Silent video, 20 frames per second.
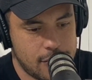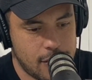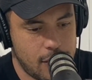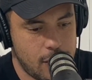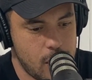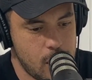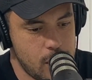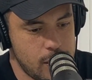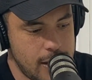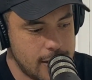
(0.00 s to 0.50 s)

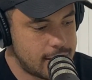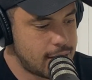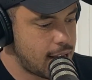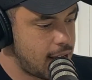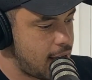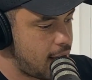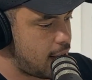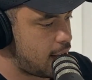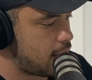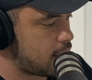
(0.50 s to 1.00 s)
So
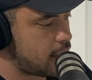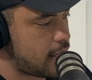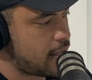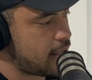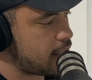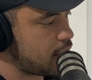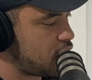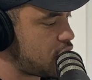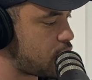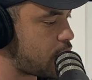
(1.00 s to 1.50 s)
there's that.
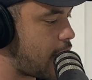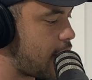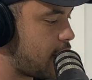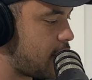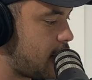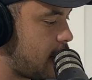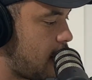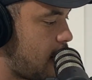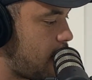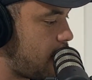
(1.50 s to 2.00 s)
So there's a
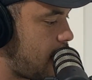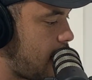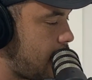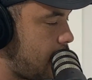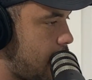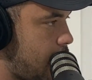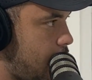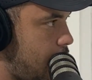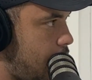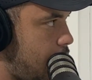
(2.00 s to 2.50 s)
strategy of
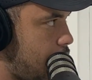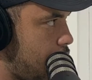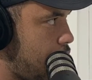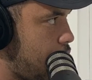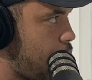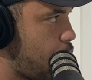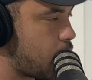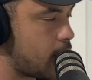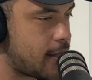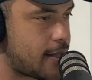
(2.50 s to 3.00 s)
like
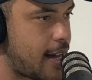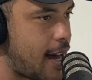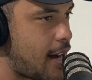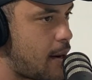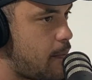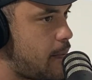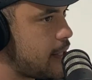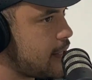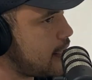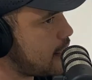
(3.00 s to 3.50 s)
you want to start a